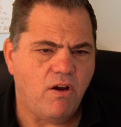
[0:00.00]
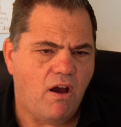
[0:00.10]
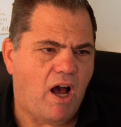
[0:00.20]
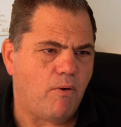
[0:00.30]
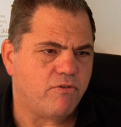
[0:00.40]

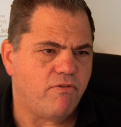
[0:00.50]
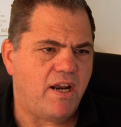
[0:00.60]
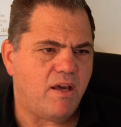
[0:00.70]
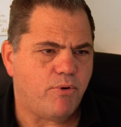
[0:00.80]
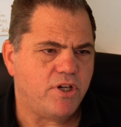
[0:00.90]
I would really
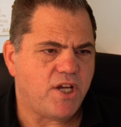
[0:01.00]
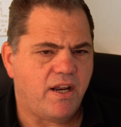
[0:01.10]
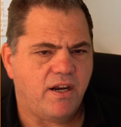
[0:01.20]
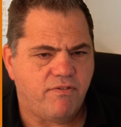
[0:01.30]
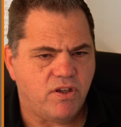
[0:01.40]
appreciate it
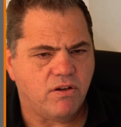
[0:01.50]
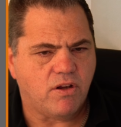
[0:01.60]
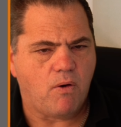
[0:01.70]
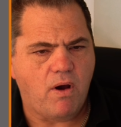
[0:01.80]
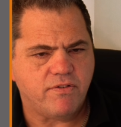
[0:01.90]
if you could
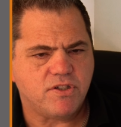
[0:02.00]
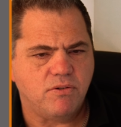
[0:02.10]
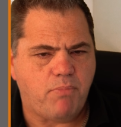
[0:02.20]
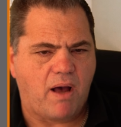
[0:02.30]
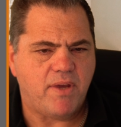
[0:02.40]
go over to
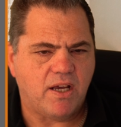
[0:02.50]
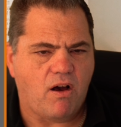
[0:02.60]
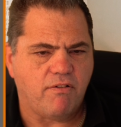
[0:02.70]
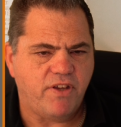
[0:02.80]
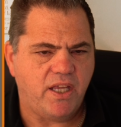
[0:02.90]
Buy Me a
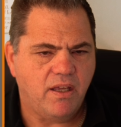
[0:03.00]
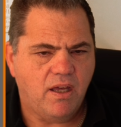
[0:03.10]
Coffee